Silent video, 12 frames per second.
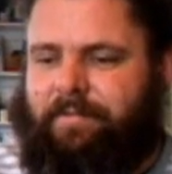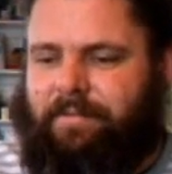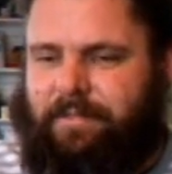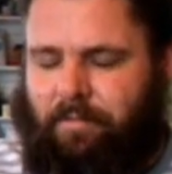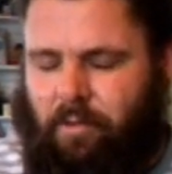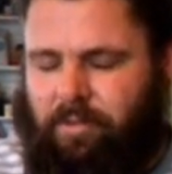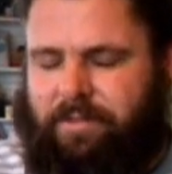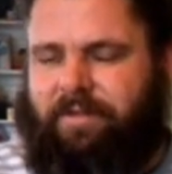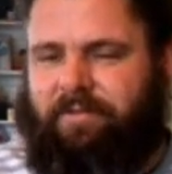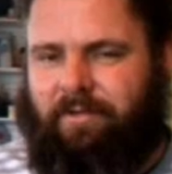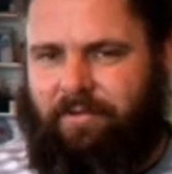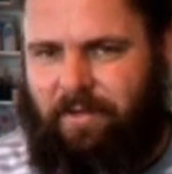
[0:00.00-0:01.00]
supports
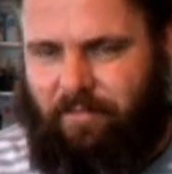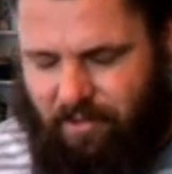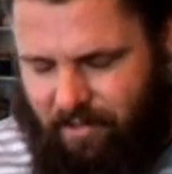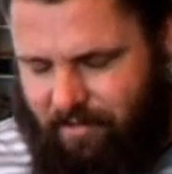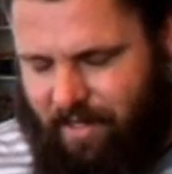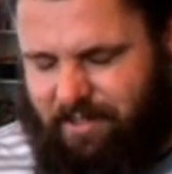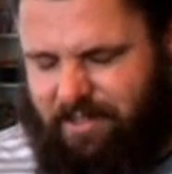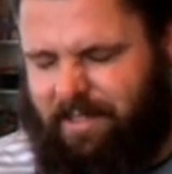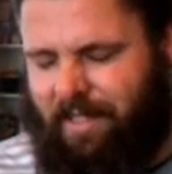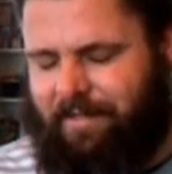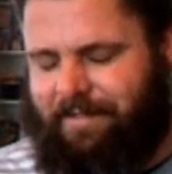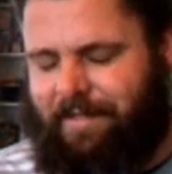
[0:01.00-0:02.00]
everything and you put your crutches
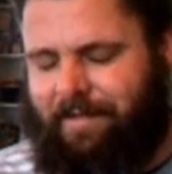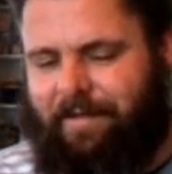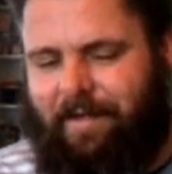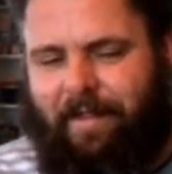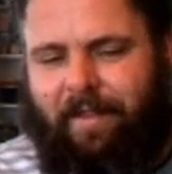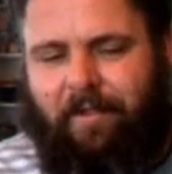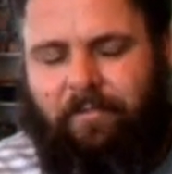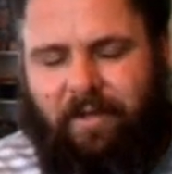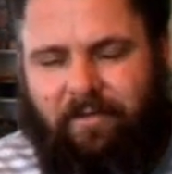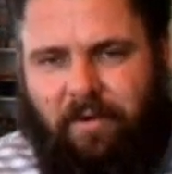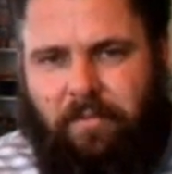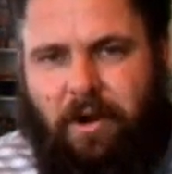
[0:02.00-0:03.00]
down. So a
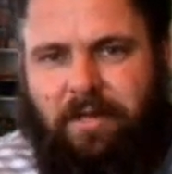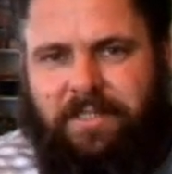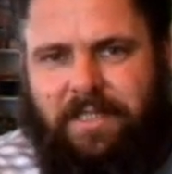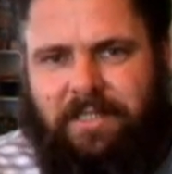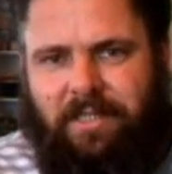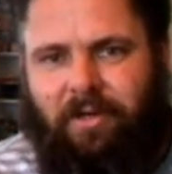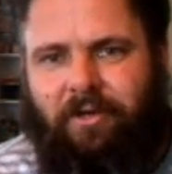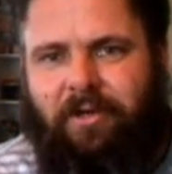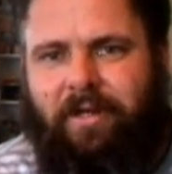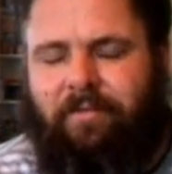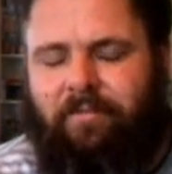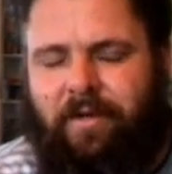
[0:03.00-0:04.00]
bit of a process to
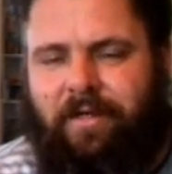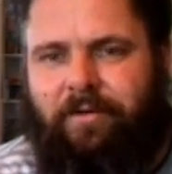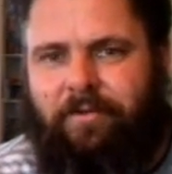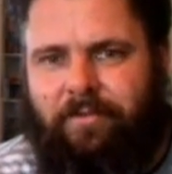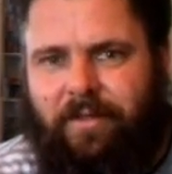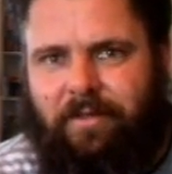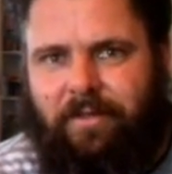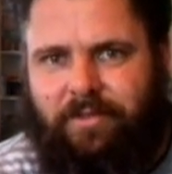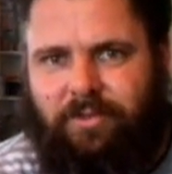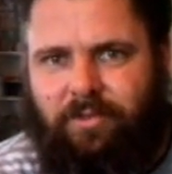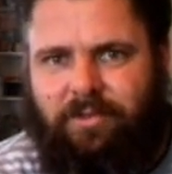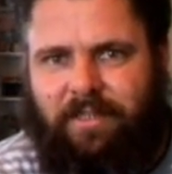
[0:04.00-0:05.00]
learn, and real
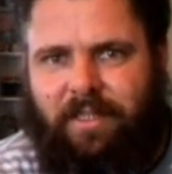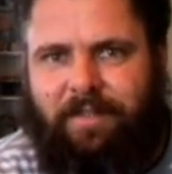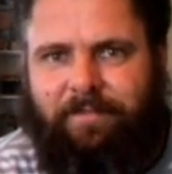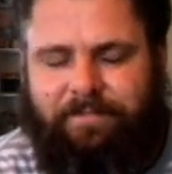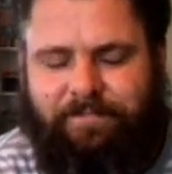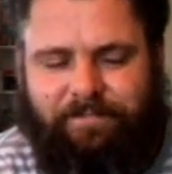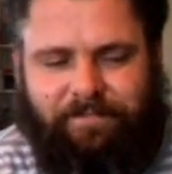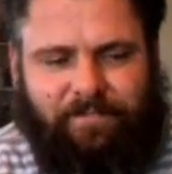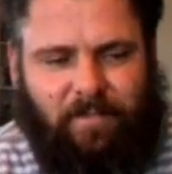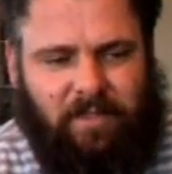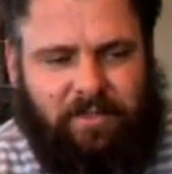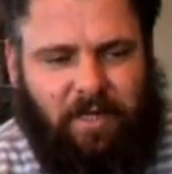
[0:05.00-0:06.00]
exhausting.
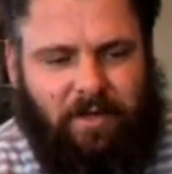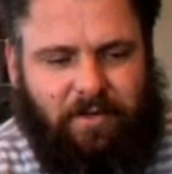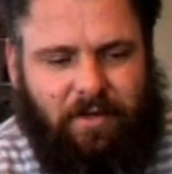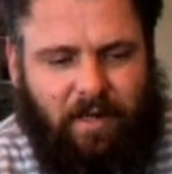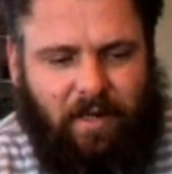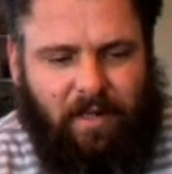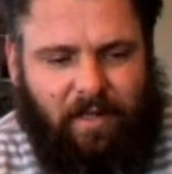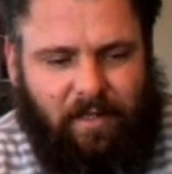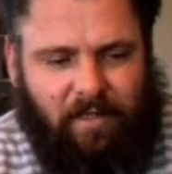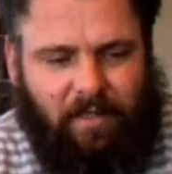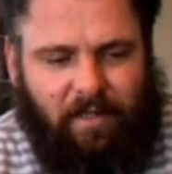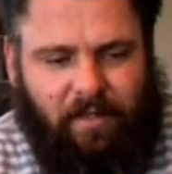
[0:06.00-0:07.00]
So
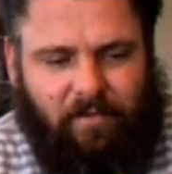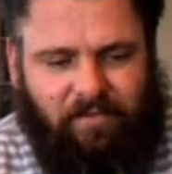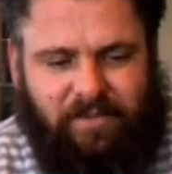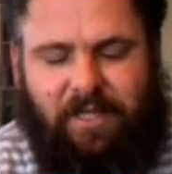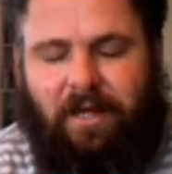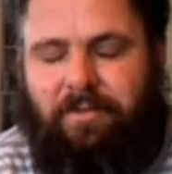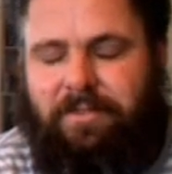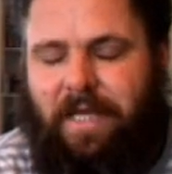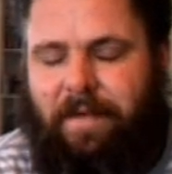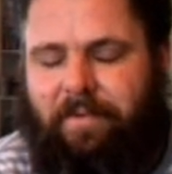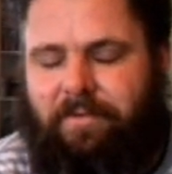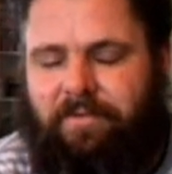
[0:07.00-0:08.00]
physio was
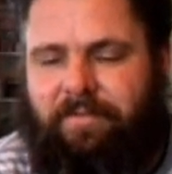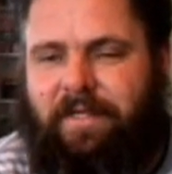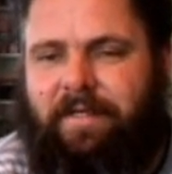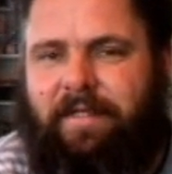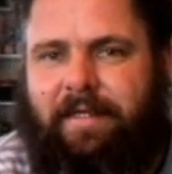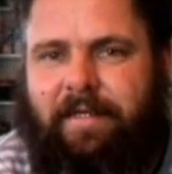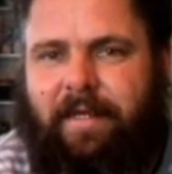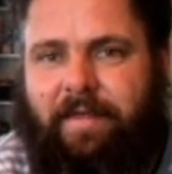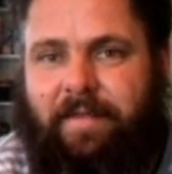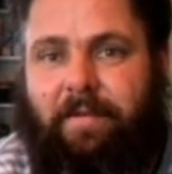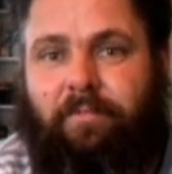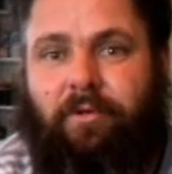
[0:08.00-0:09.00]
happy with me
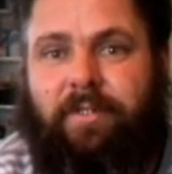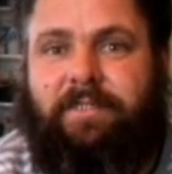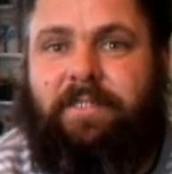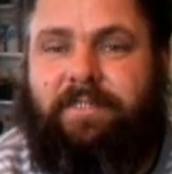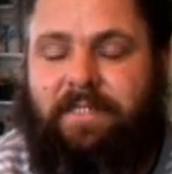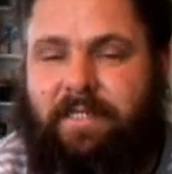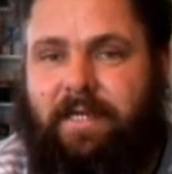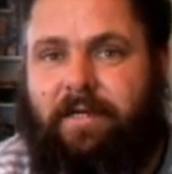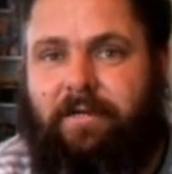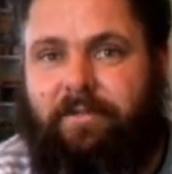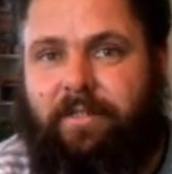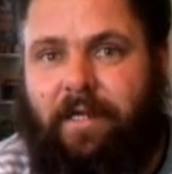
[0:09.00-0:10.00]
at that point, so I said, yeah,
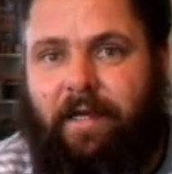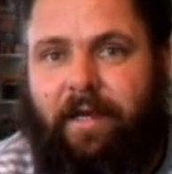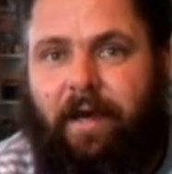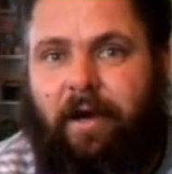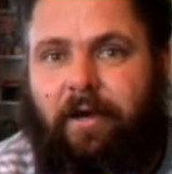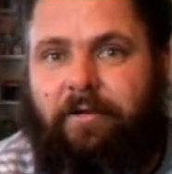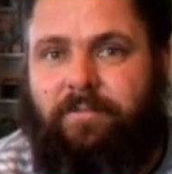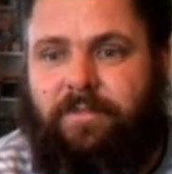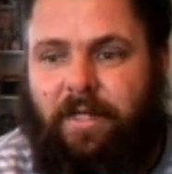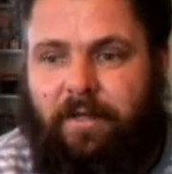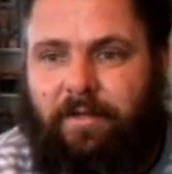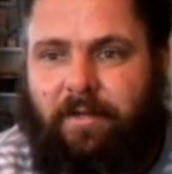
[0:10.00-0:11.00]
good, you can go home.
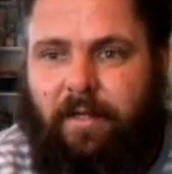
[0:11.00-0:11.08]
So